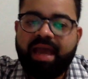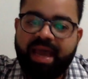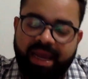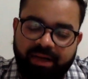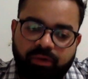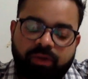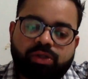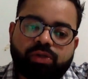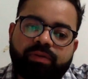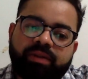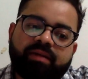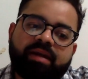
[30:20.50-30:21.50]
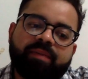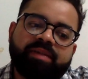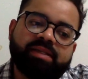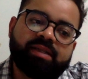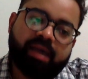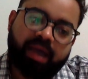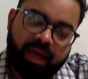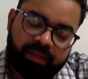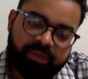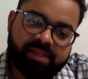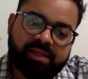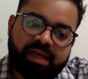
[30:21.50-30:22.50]
and also when the damages are
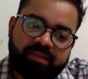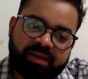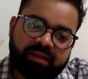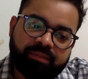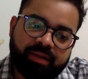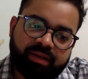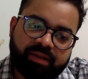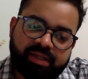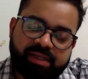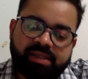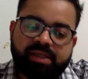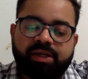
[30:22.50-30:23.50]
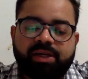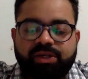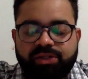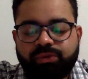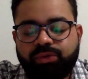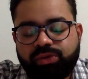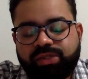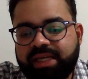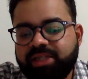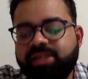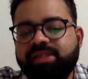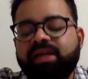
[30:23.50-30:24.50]
prescribed by the parties. So those
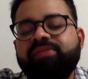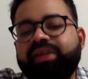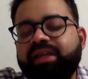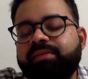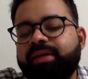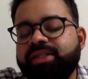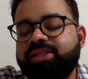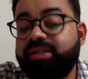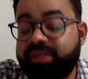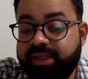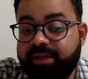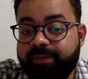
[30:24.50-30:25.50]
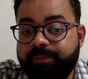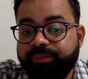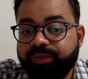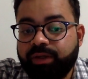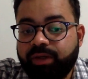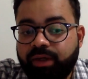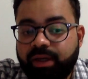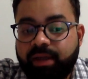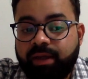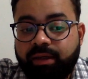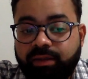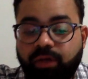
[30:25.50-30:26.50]
sections are very much detailed.
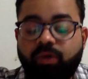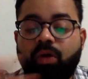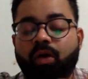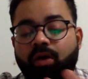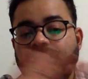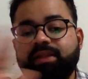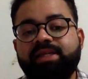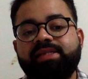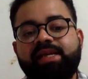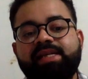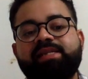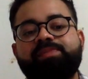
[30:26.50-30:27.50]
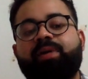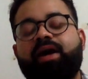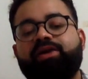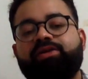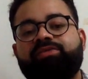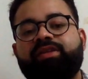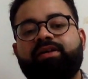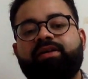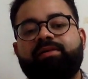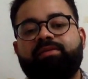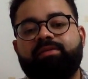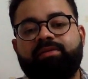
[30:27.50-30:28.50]
Now, all this is part of
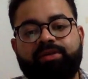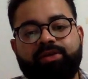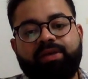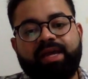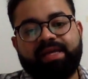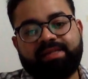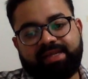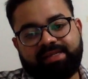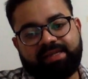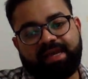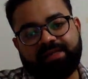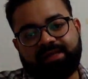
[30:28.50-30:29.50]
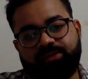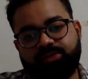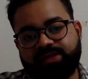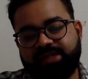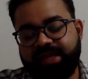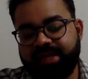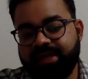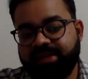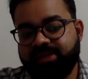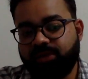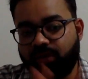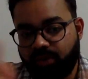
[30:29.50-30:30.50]
the, you can, as I was saying,
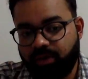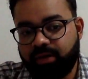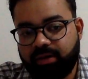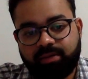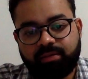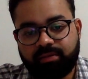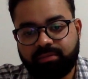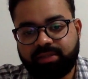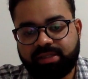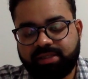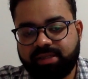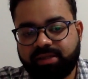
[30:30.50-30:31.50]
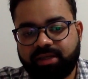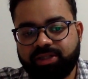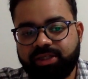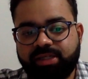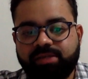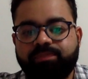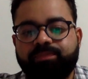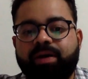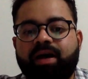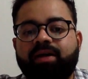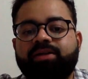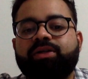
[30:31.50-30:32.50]
it's all, this discussion is
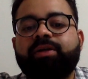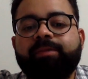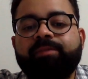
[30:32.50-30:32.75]
part,